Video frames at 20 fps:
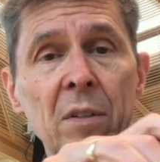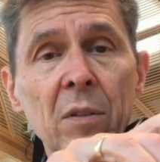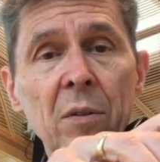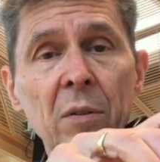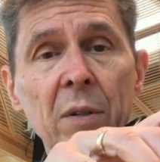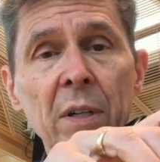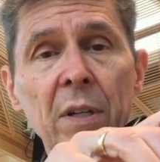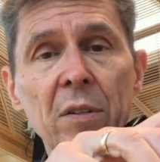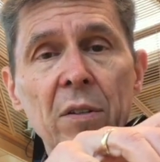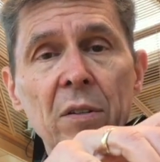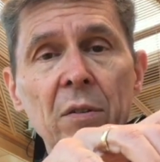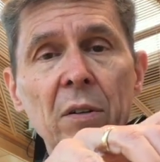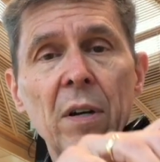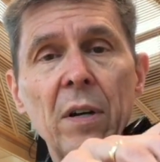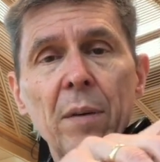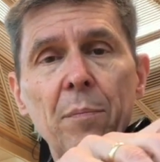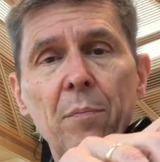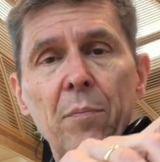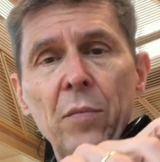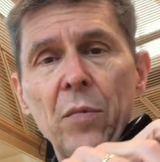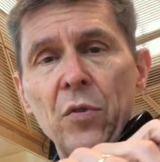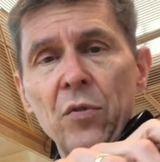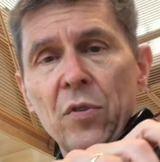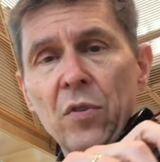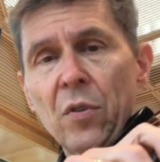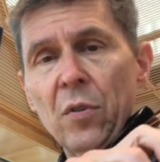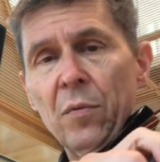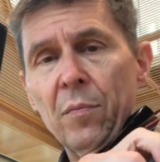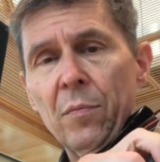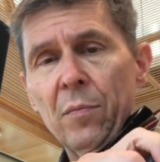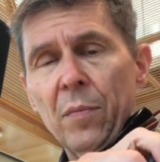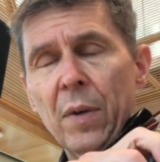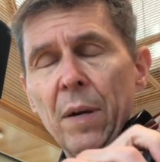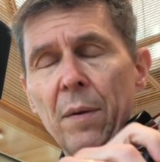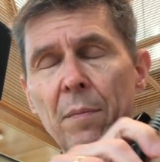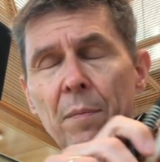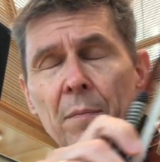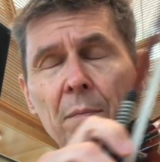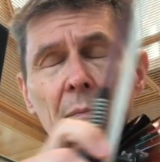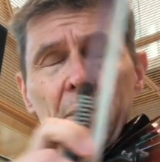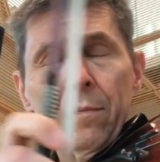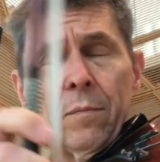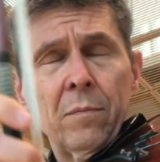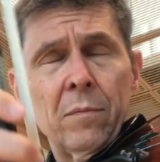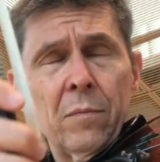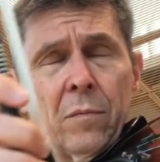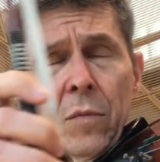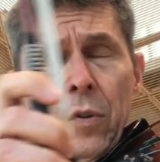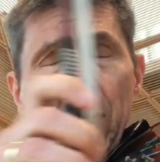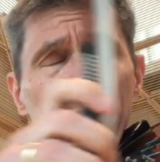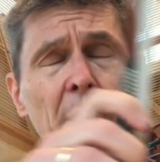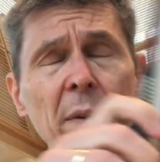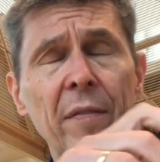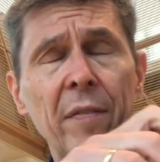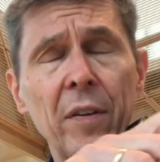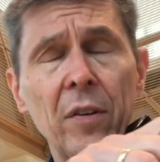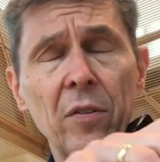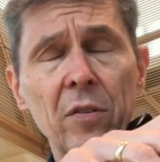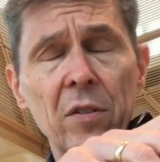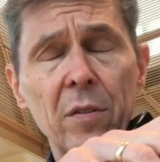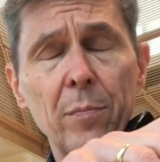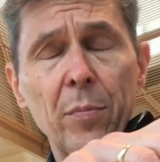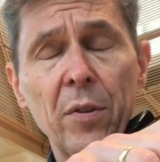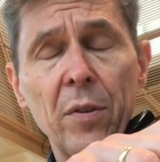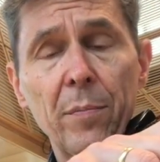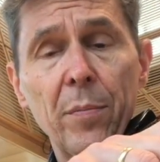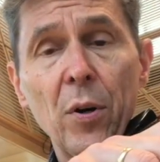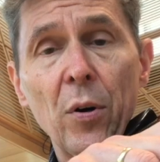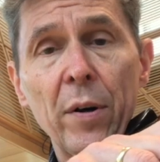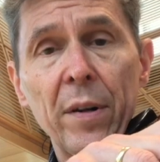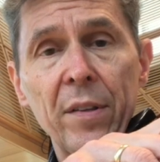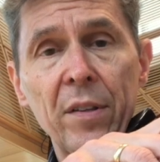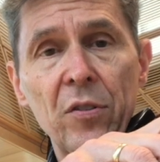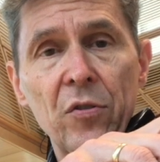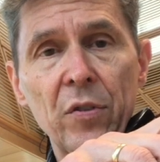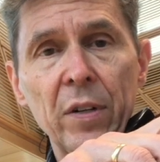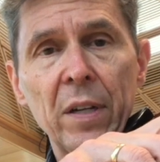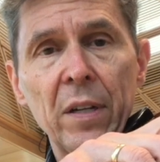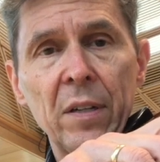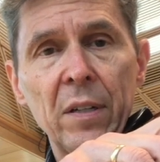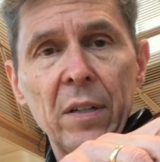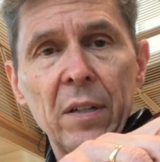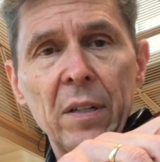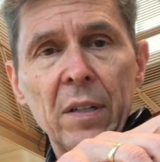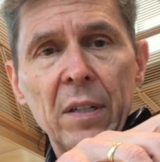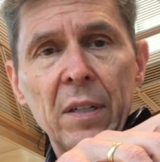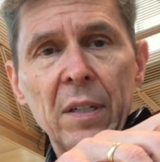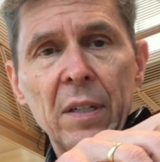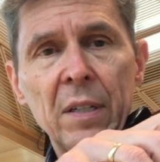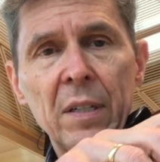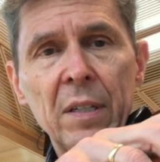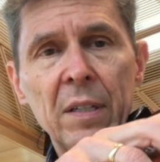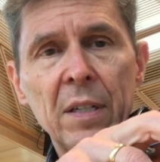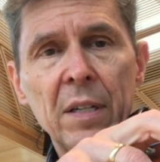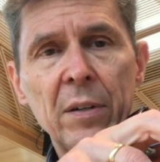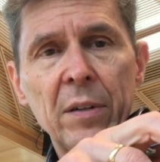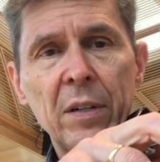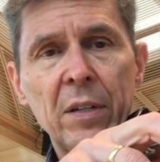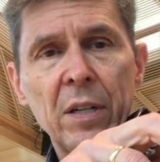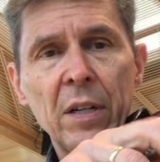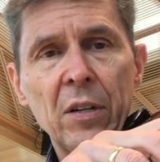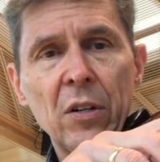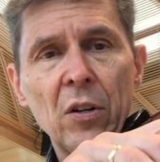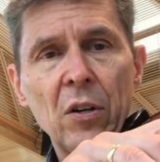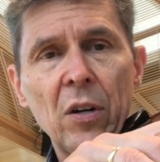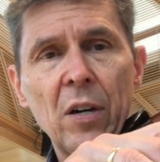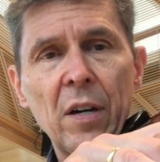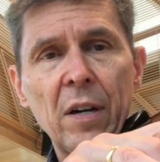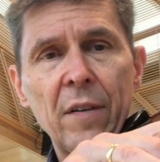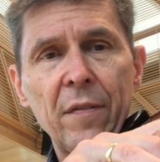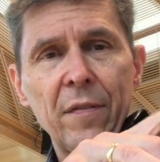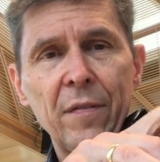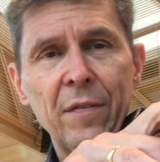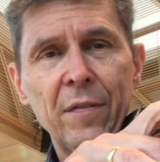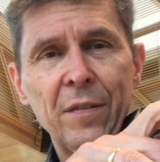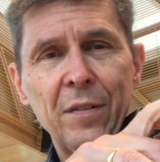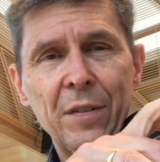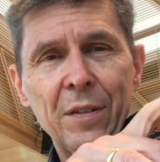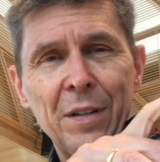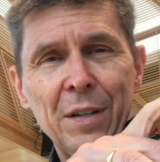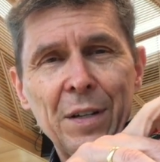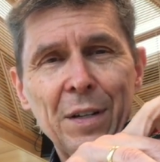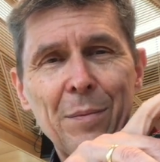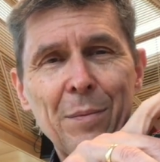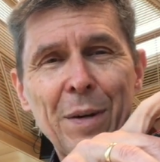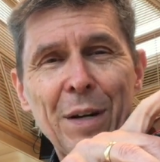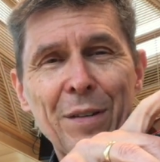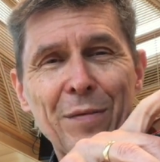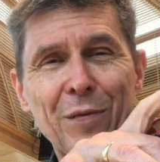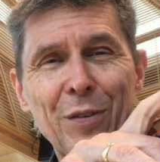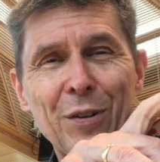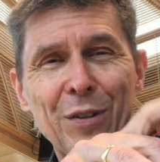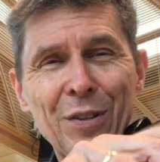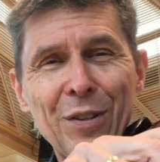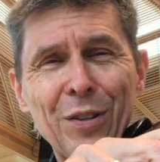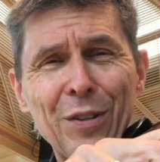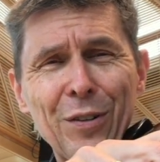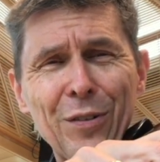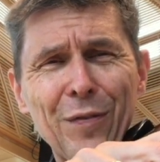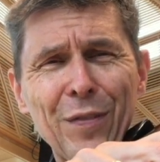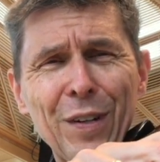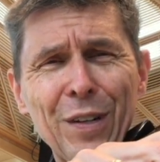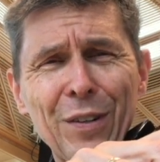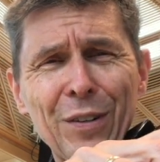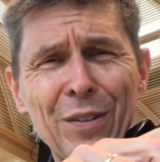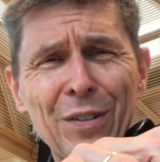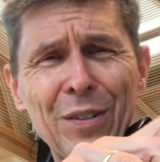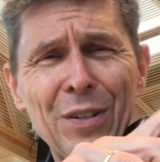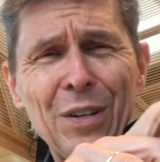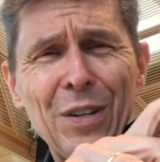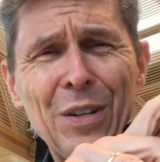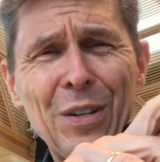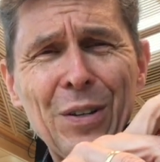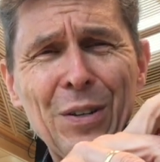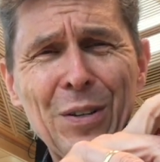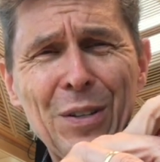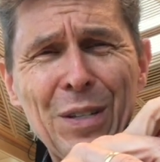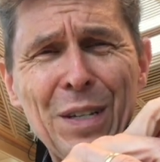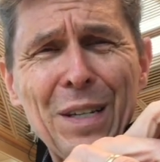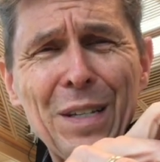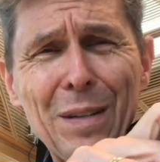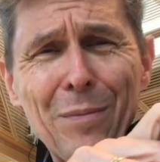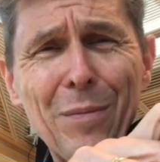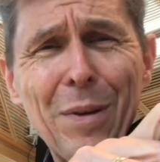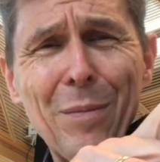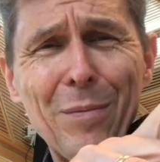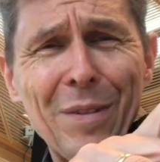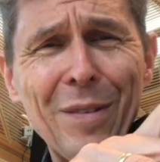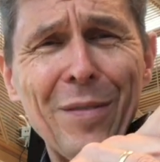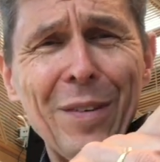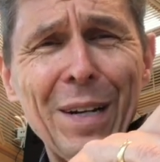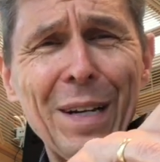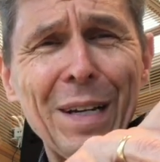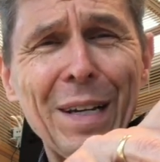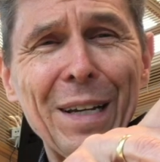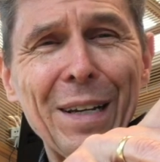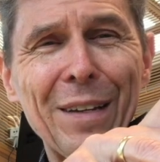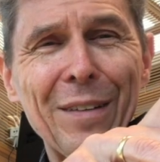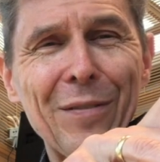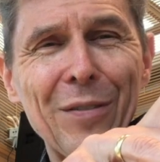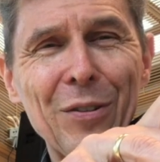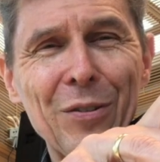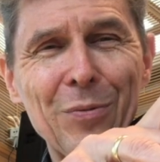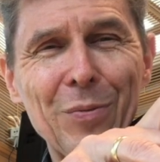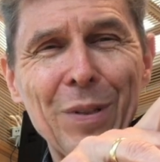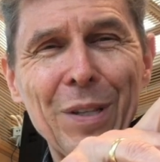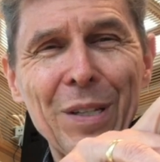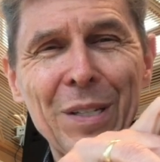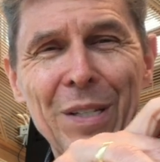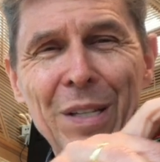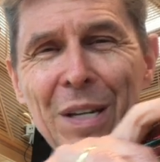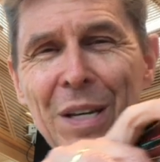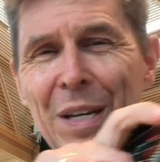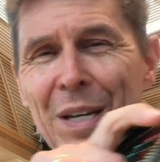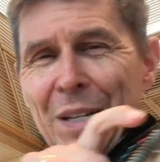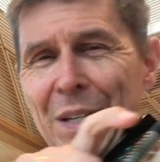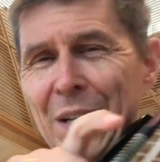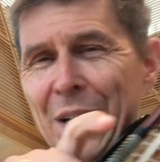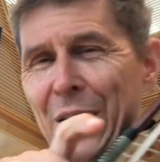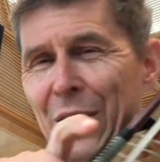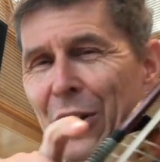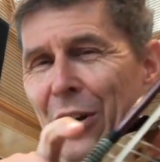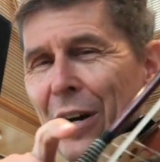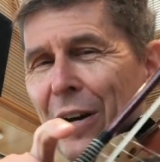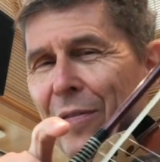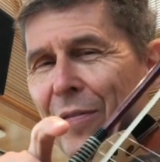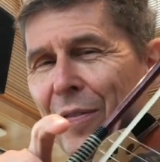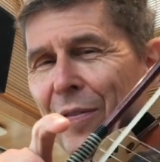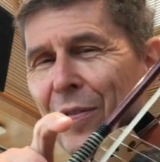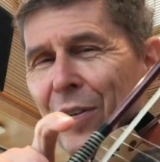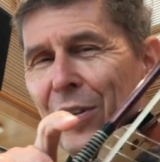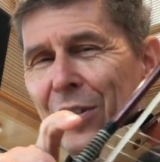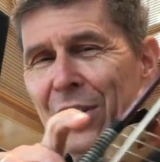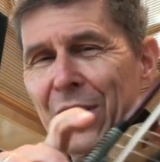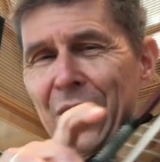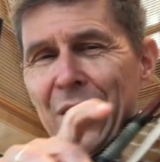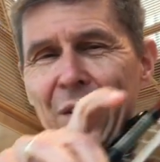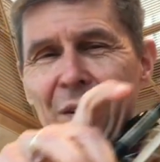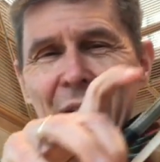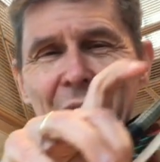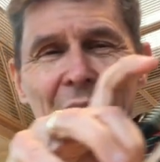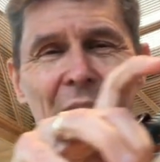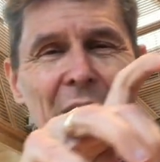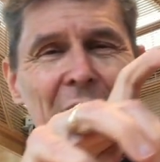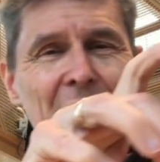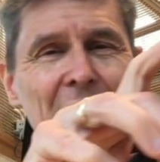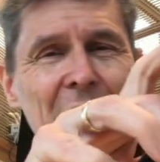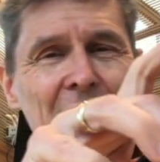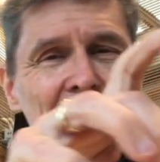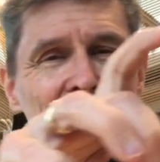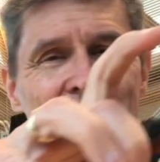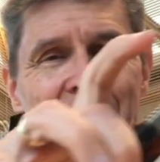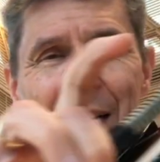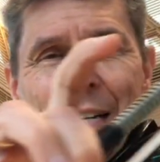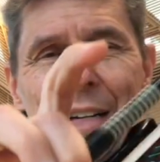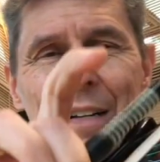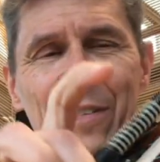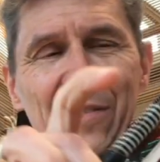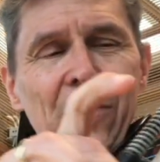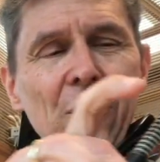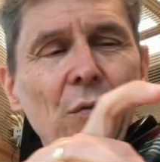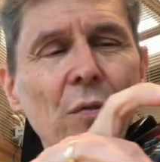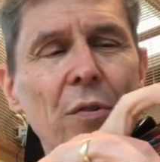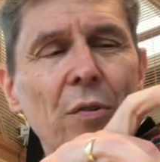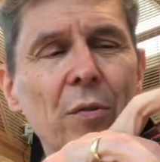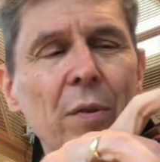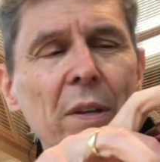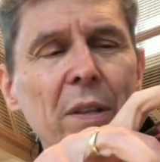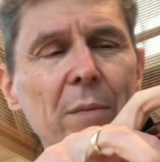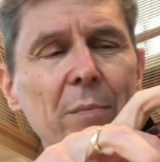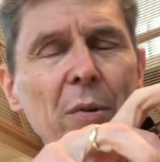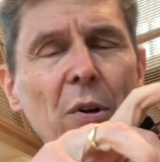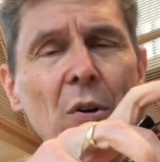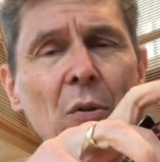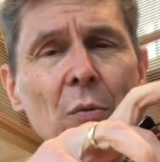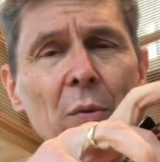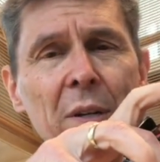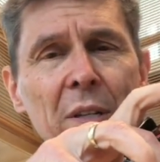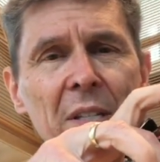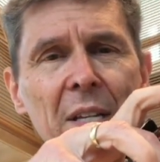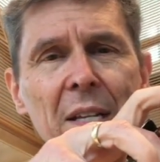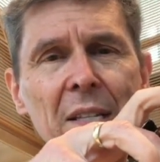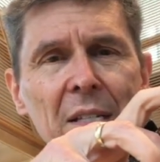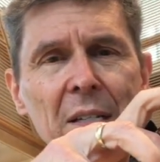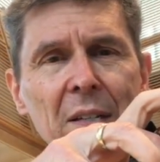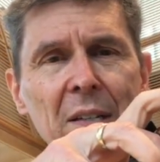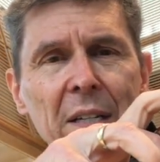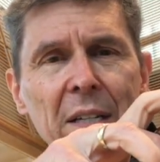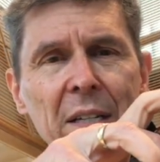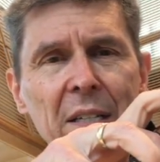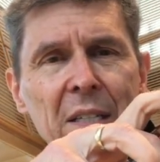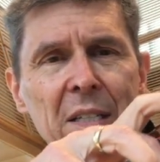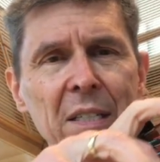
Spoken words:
Okay, so now I use all my fingers to put the bow on the string. Now I take off my first and third fingers. You see, sometimes even I get confused with this. Take off the first and third. Second and fourth are on the bow. What does that sound like?